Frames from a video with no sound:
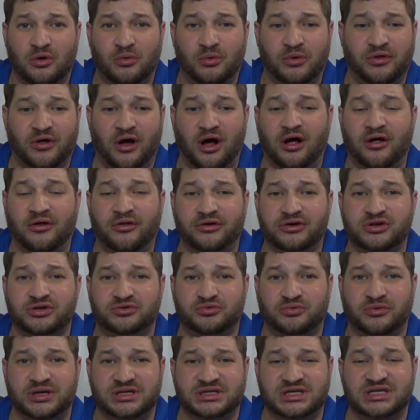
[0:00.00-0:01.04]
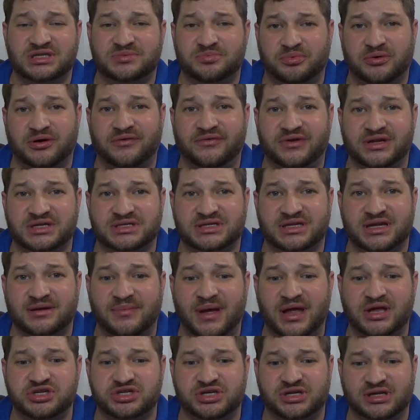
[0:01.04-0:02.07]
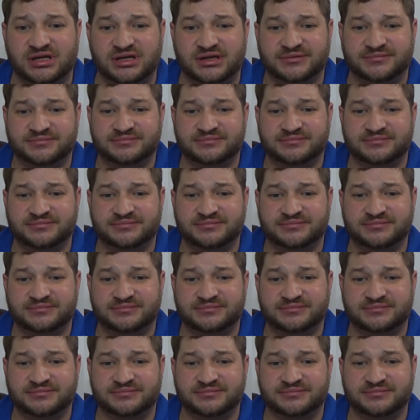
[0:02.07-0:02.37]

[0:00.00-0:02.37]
with all those reasons previously mentioned.